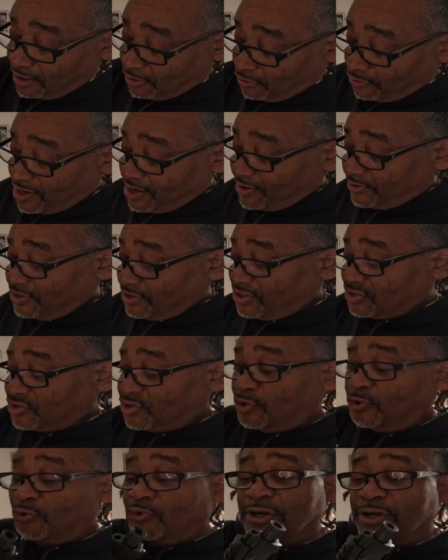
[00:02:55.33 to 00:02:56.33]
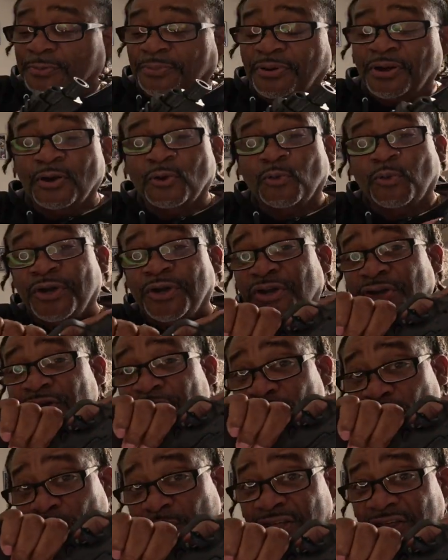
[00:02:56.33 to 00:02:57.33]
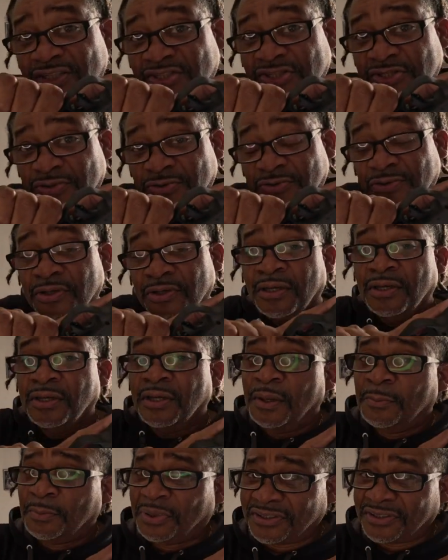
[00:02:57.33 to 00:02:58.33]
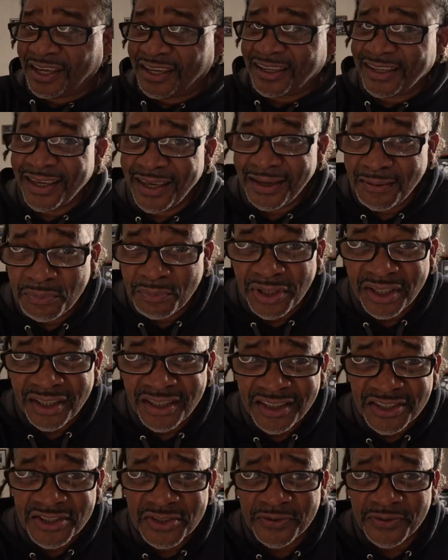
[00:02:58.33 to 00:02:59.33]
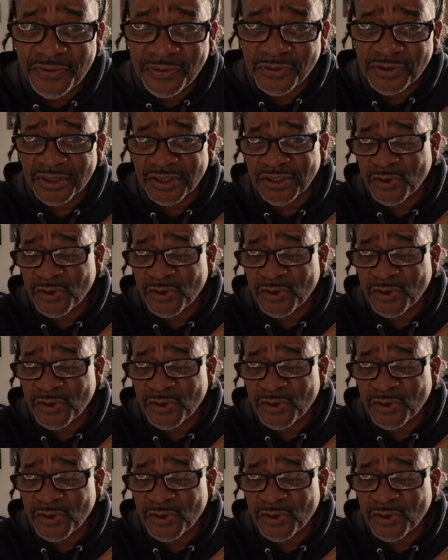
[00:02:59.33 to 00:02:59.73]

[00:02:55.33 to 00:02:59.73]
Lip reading: around this grip with no issue. But that can be an issue for